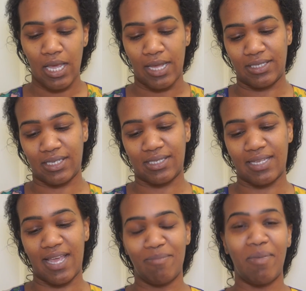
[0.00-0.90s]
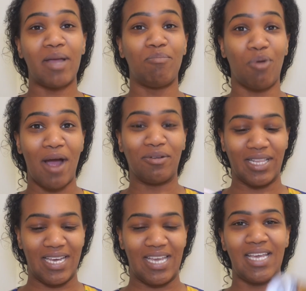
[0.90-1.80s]
It's Skin by Brown
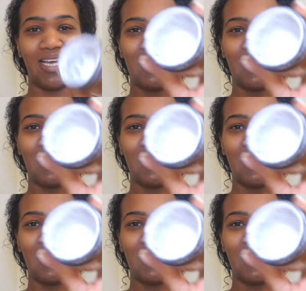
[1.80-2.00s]
Lee,